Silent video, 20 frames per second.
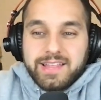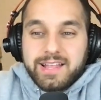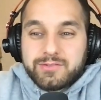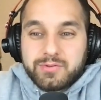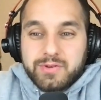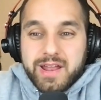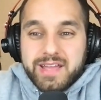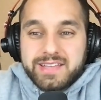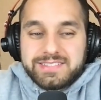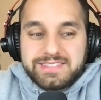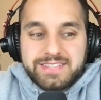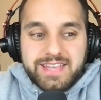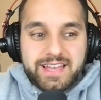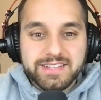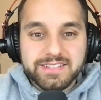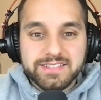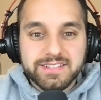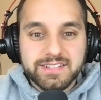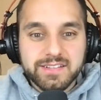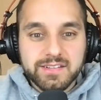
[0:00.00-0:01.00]
That's what I
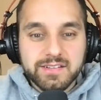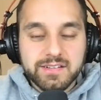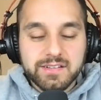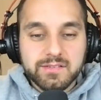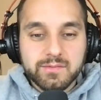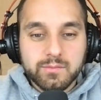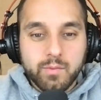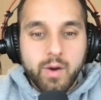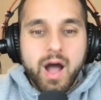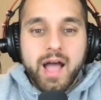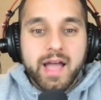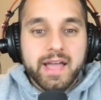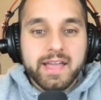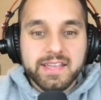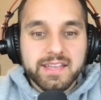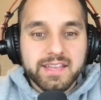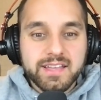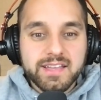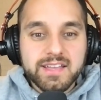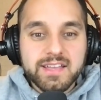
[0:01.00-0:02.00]
said.
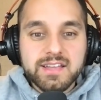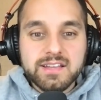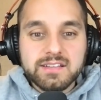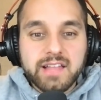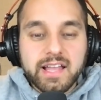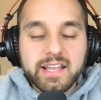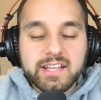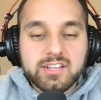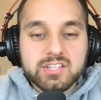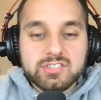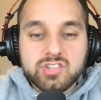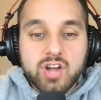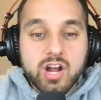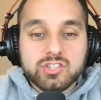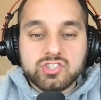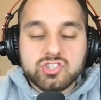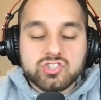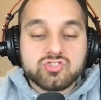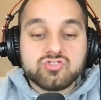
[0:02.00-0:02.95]
Why? Because our